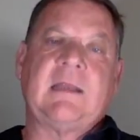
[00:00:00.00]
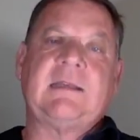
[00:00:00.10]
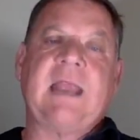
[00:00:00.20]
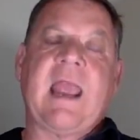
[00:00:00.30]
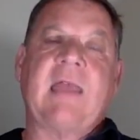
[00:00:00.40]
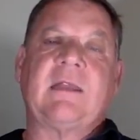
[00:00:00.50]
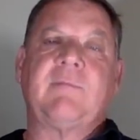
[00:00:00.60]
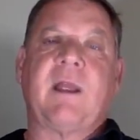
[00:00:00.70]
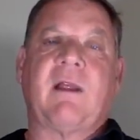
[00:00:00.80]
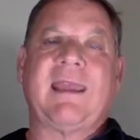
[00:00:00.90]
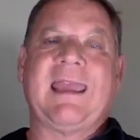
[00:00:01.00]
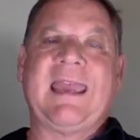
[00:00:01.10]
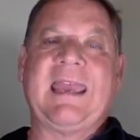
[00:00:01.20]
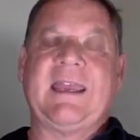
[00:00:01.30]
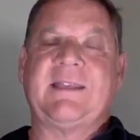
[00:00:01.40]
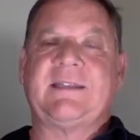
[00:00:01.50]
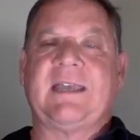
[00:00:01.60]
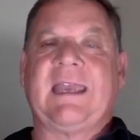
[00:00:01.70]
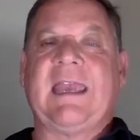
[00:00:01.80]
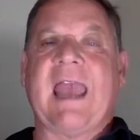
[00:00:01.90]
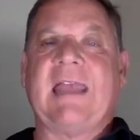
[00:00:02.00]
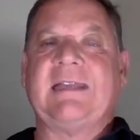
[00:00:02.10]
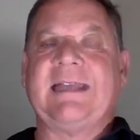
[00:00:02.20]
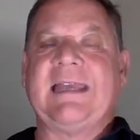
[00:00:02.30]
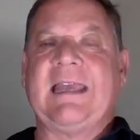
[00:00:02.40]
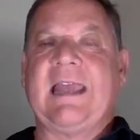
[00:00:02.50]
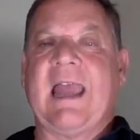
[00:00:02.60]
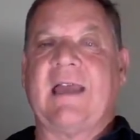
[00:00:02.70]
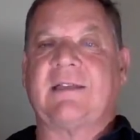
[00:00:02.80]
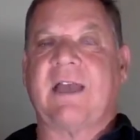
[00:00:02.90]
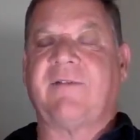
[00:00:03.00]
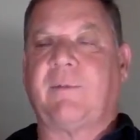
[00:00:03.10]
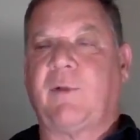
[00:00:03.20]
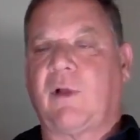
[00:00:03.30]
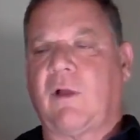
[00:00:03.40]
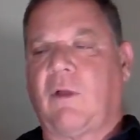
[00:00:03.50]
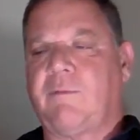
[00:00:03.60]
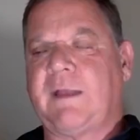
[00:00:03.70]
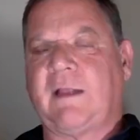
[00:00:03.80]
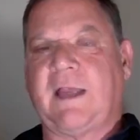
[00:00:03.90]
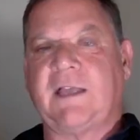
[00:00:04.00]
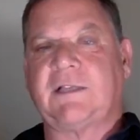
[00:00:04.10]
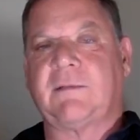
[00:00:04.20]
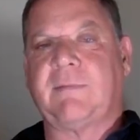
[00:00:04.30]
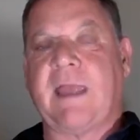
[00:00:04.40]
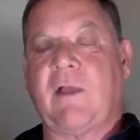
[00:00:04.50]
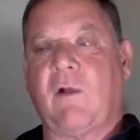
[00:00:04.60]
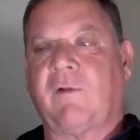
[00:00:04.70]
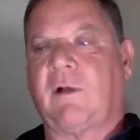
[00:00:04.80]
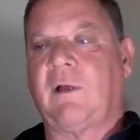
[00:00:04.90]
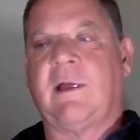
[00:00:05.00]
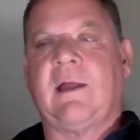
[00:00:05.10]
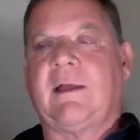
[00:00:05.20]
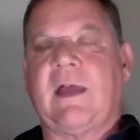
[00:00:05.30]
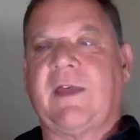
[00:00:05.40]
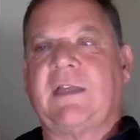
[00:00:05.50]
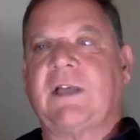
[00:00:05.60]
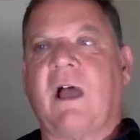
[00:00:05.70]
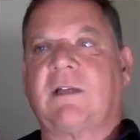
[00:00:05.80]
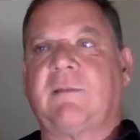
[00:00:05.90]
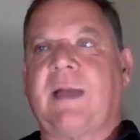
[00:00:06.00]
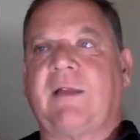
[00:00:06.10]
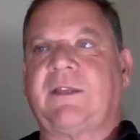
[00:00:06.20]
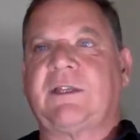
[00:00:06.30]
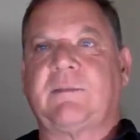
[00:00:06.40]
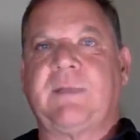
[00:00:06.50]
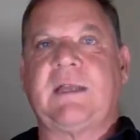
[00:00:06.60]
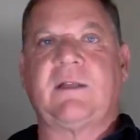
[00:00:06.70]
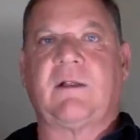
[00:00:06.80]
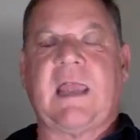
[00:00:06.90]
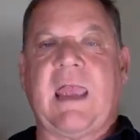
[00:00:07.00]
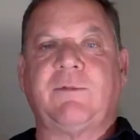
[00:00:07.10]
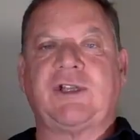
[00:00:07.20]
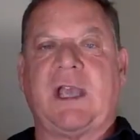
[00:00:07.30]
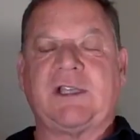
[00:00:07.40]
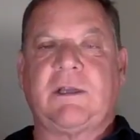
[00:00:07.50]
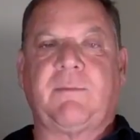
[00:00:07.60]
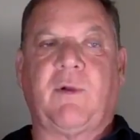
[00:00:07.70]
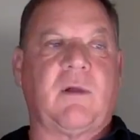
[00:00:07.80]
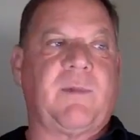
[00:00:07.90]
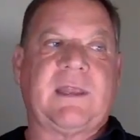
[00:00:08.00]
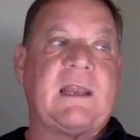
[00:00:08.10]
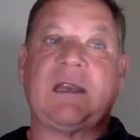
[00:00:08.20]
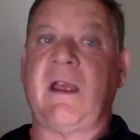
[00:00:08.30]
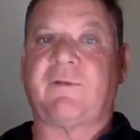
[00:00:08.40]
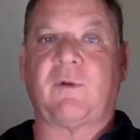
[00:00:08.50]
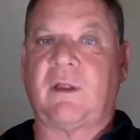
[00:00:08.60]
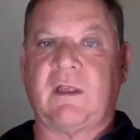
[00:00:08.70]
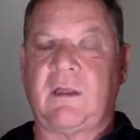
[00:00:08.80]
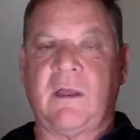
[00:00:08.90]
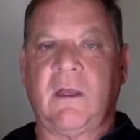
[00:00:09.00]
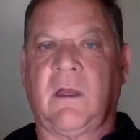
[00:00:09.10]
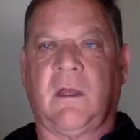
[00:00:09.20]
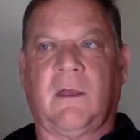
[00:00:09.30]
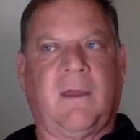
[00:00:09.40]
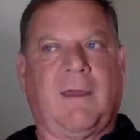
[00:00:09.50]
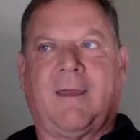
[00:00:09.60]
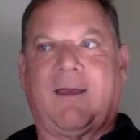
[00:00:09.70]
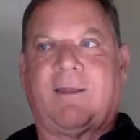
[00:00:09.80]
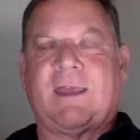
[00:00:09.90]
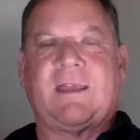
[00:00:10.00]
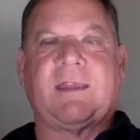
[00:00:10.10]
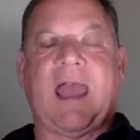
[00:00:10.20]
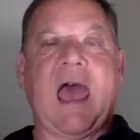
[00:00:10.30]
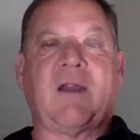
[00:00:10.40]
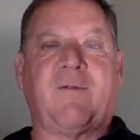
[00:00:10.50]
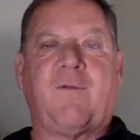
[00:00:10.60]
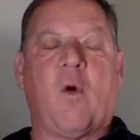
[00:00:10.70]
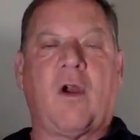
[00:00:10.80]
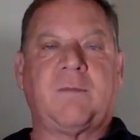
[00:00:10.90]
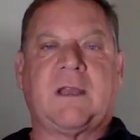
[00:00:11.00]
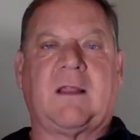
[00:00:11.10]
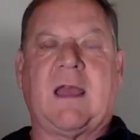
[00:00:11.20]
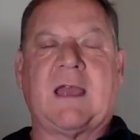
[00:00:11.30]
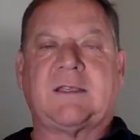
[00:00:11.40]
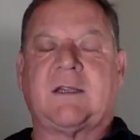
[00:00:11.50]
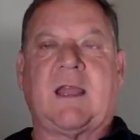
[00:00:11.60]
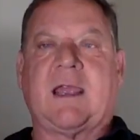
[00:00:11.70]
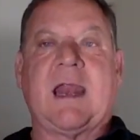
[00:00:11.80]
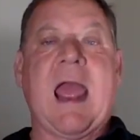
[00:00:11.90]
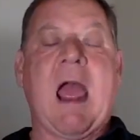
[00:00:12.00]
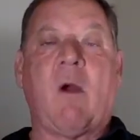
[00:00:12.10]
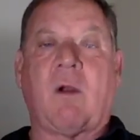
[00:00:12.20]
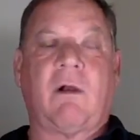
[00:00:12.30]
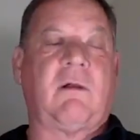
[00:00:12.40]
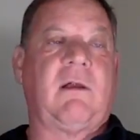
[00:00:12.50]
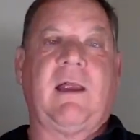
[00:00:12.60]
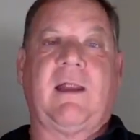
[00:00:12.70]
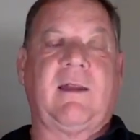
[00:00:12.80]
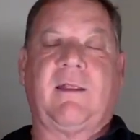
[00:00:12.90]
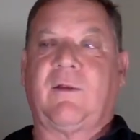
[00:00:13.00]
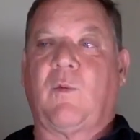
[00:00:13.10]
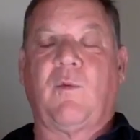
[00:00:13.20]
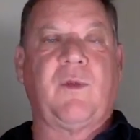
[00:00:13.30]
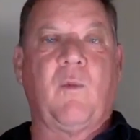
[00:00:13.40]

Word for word: Dan and Mary Eades, E A D E S, have a book called Middle Age Makeover. Now, they talked about this being their game-changing book, but they never really... Uh, they, they had a forum that lasted like an hour, and the, the